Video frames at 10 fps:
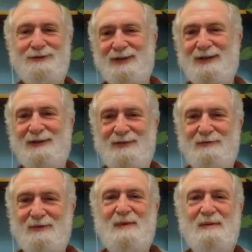enough to
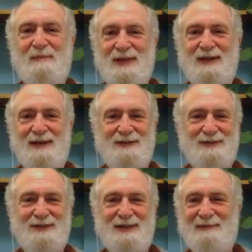remember that
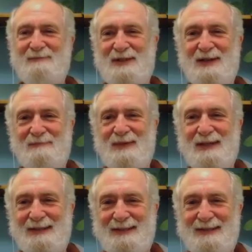understand what that
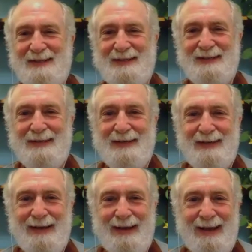means.
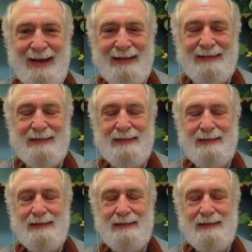And